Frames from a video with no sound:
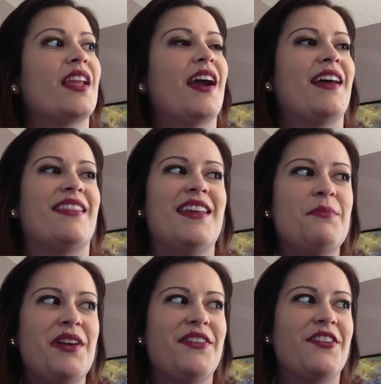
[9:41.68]
think my
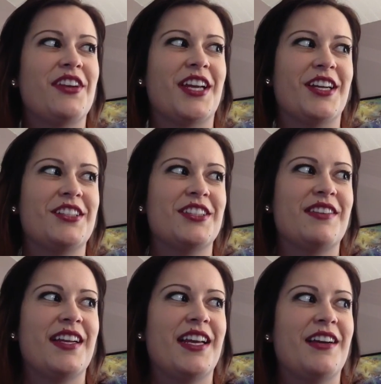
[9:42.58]
favorite character right
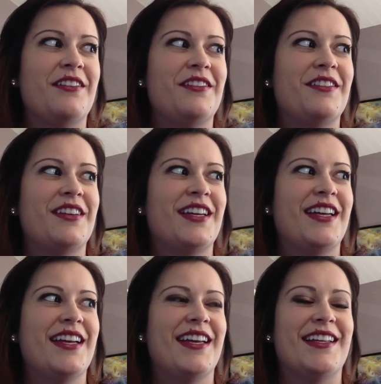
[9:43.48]
now
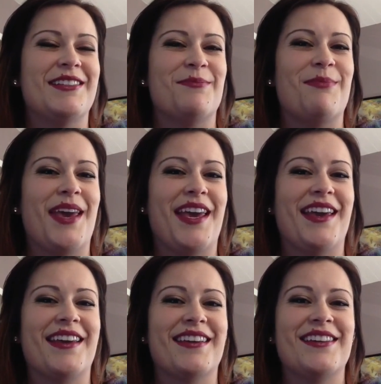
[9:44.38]
is
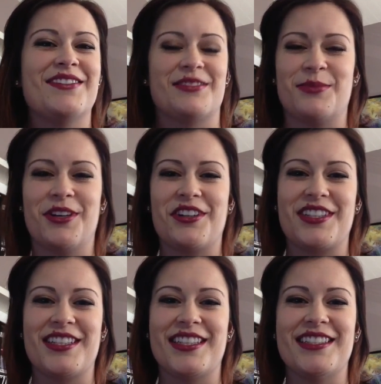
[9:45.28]
Meg from
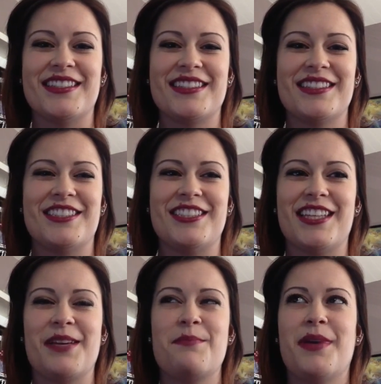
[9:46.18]
Hercules. She's
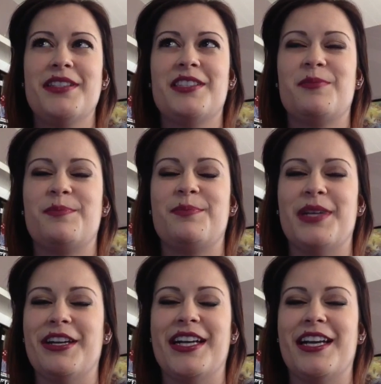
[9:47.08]
like my
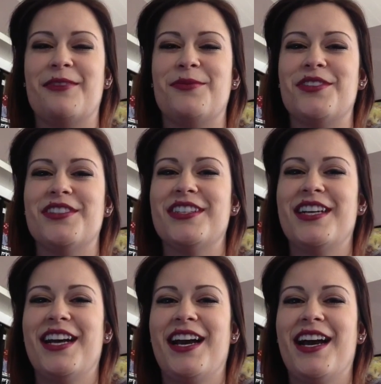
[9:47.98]
spirit animal.
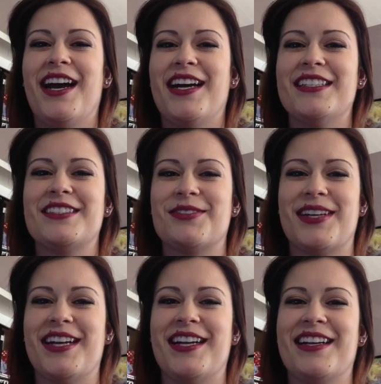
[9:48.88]
I
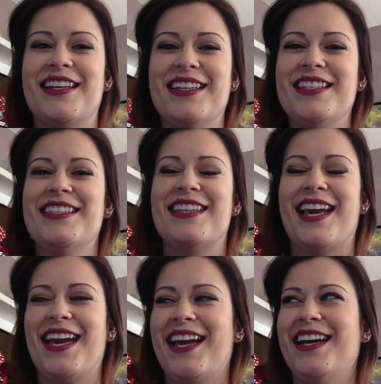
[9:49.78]
swear.
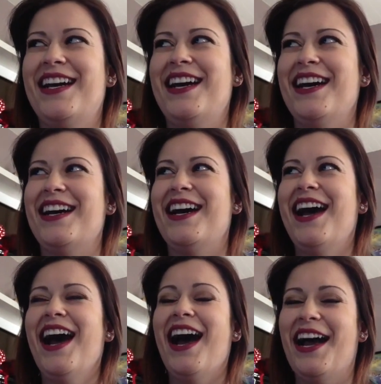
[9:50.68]

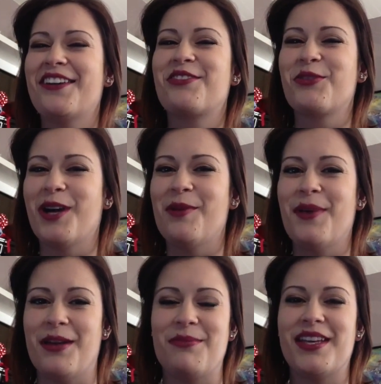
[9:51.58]
I grew up
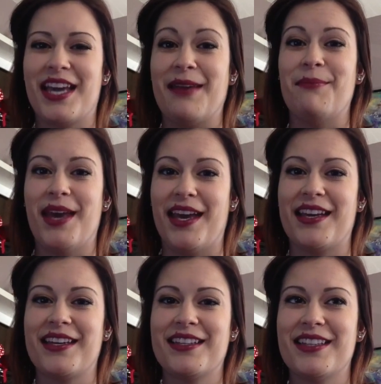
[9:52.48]
and became Meg.
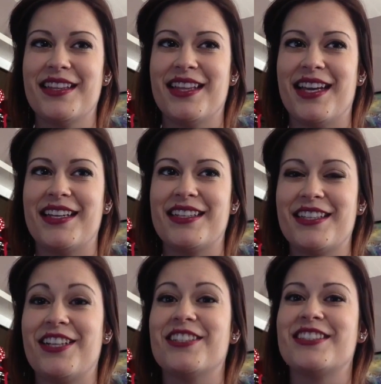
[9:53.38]
Like,
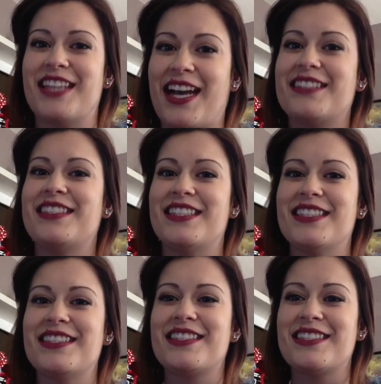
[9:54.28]
her
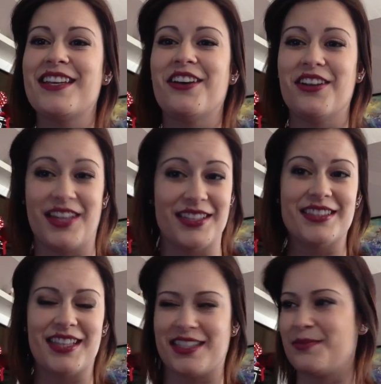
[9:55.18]
sassiness,
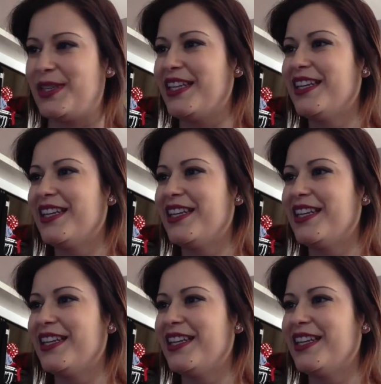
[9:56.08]
that's me.